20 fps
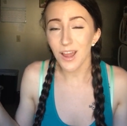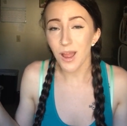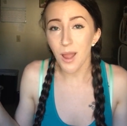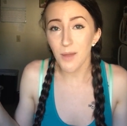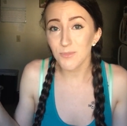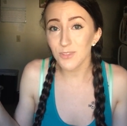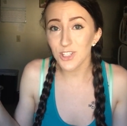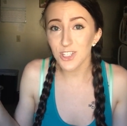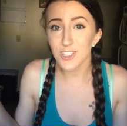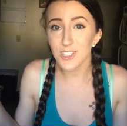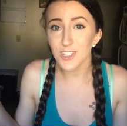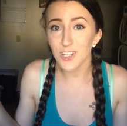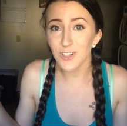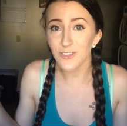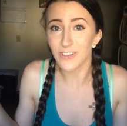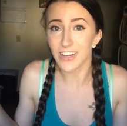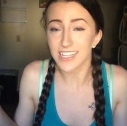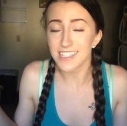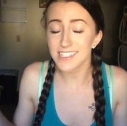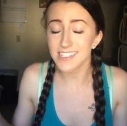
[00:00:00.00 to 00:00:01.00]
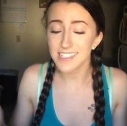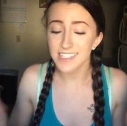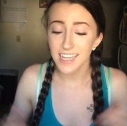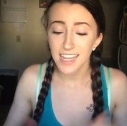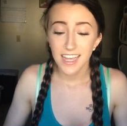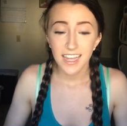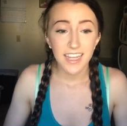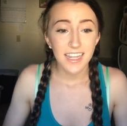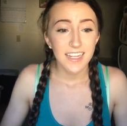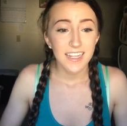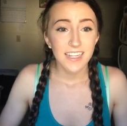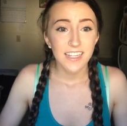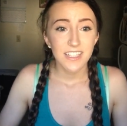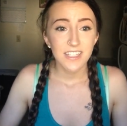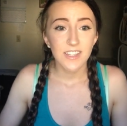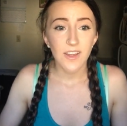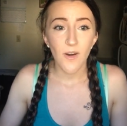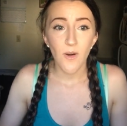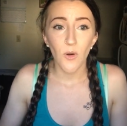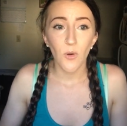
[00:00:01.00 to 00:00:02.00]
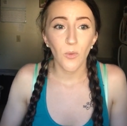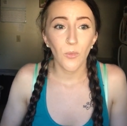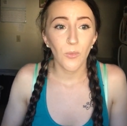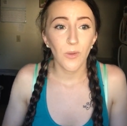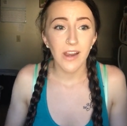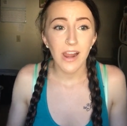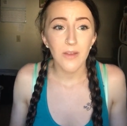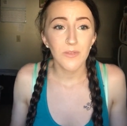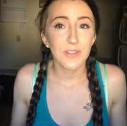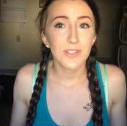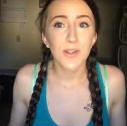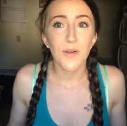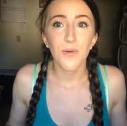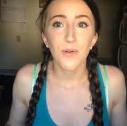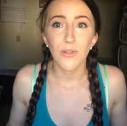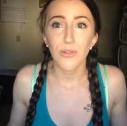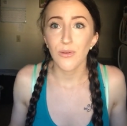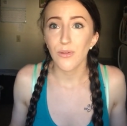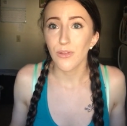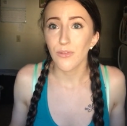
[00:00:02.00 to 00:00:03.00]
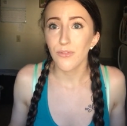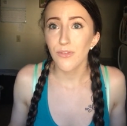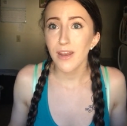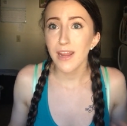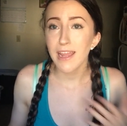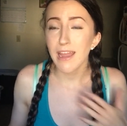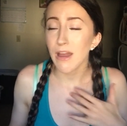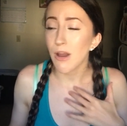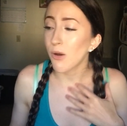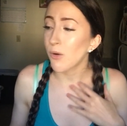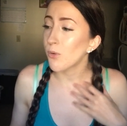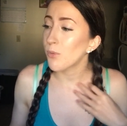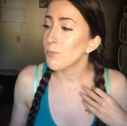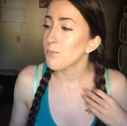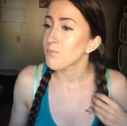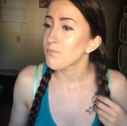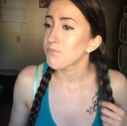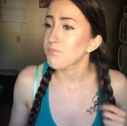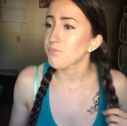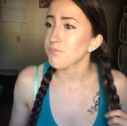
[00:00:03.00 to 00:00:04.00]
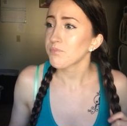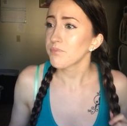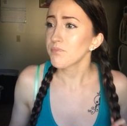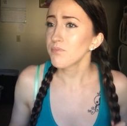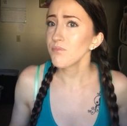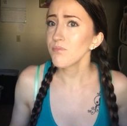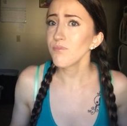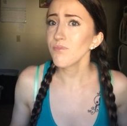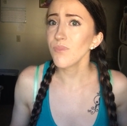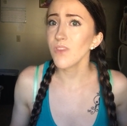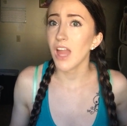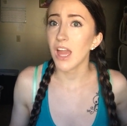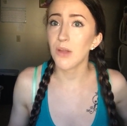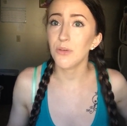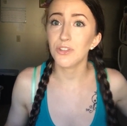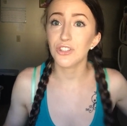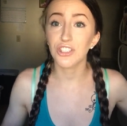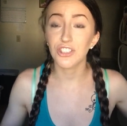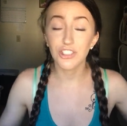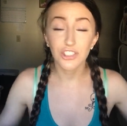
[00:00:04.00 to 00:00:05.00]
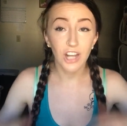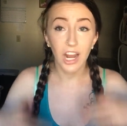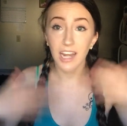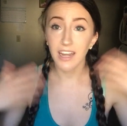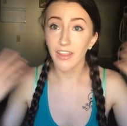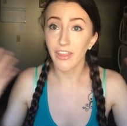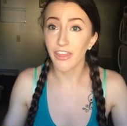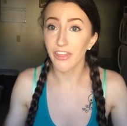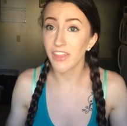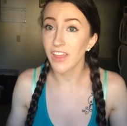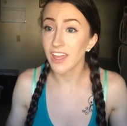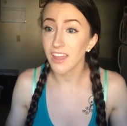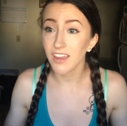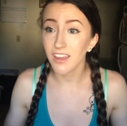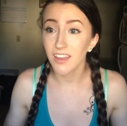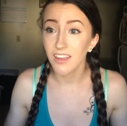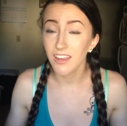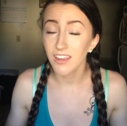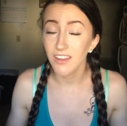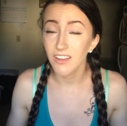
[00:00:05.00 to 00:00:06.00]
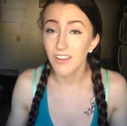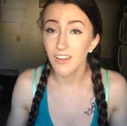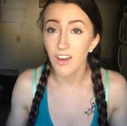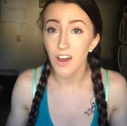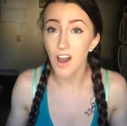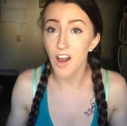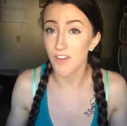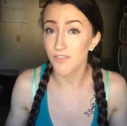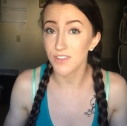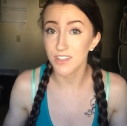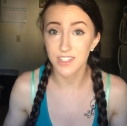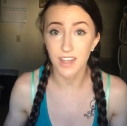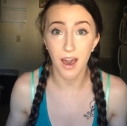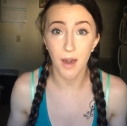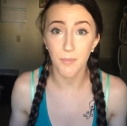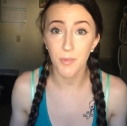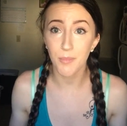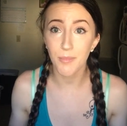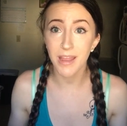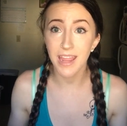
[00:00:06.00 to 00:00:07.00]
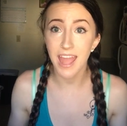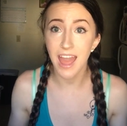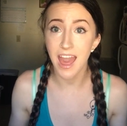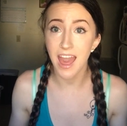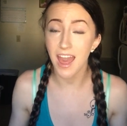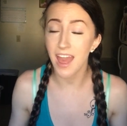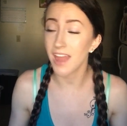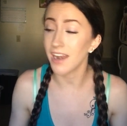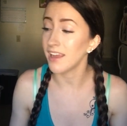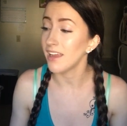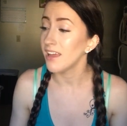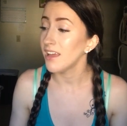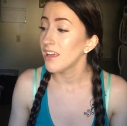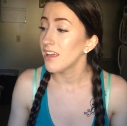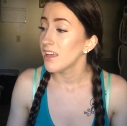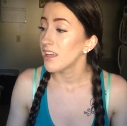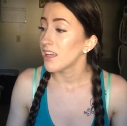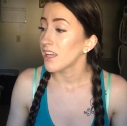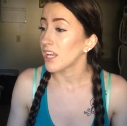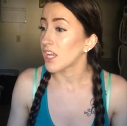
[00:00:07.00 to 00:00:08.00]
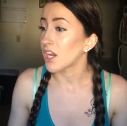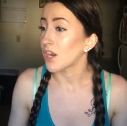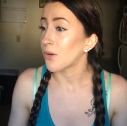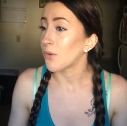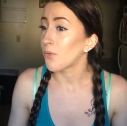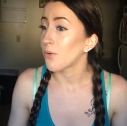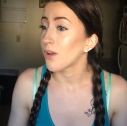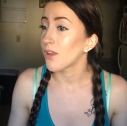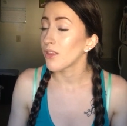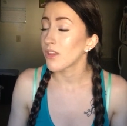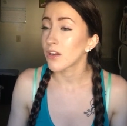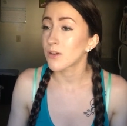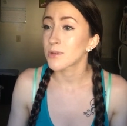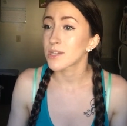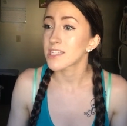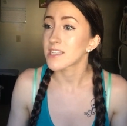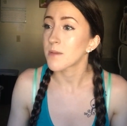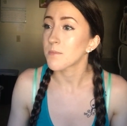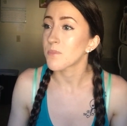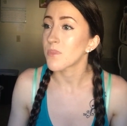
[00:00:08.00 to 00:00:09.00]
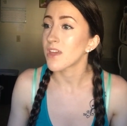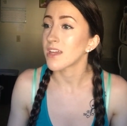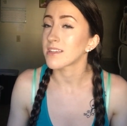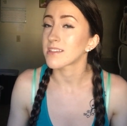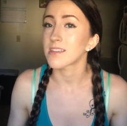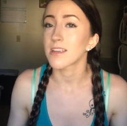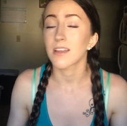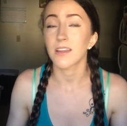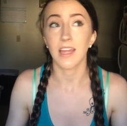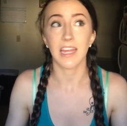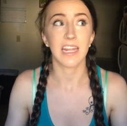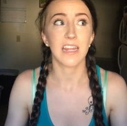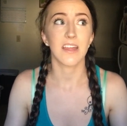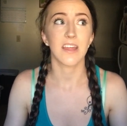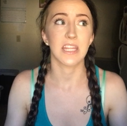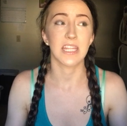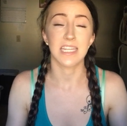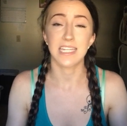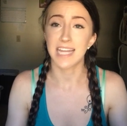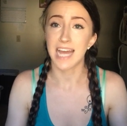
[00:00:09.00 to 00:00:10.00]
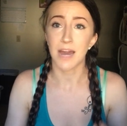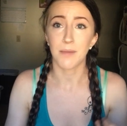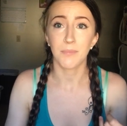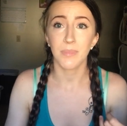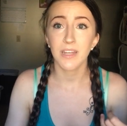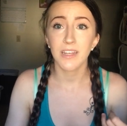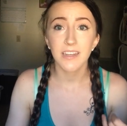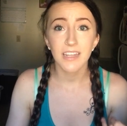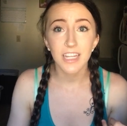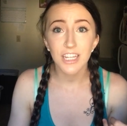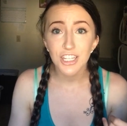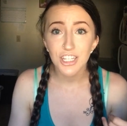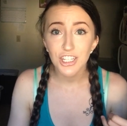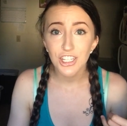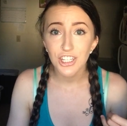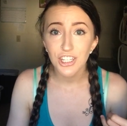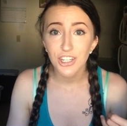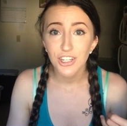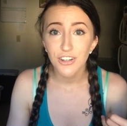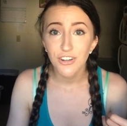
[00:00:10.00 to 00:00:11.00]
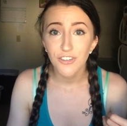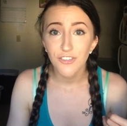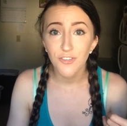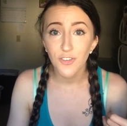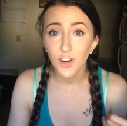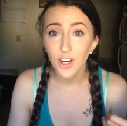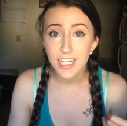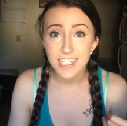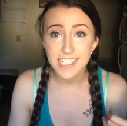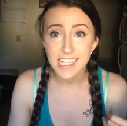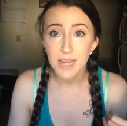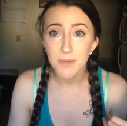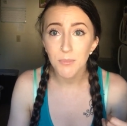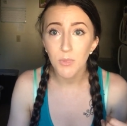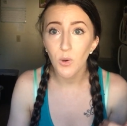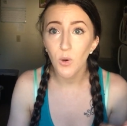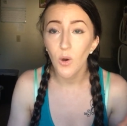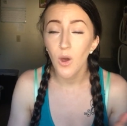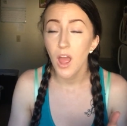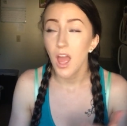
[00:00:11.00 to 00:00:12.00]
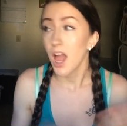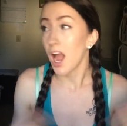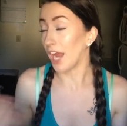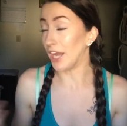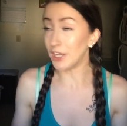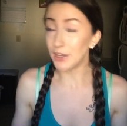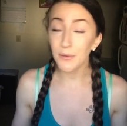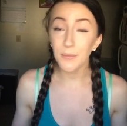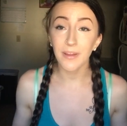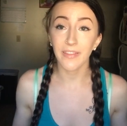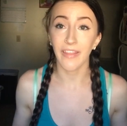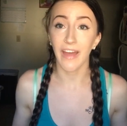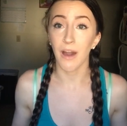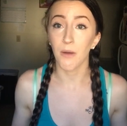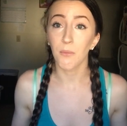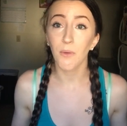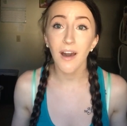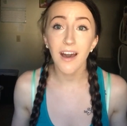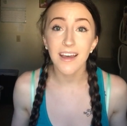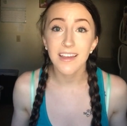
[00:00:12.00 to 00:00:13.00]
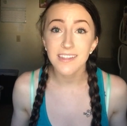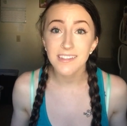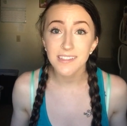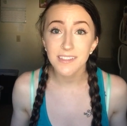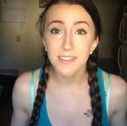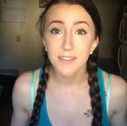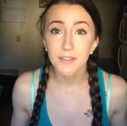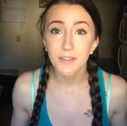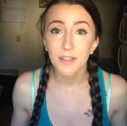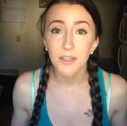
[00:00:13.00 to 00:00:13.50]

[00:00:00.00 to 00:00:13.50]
I'm just nervous. So when I was going through the video, I was just trying to think off the top of my head. You know, there were some things like the Dappin dish, for example. I knew what that was,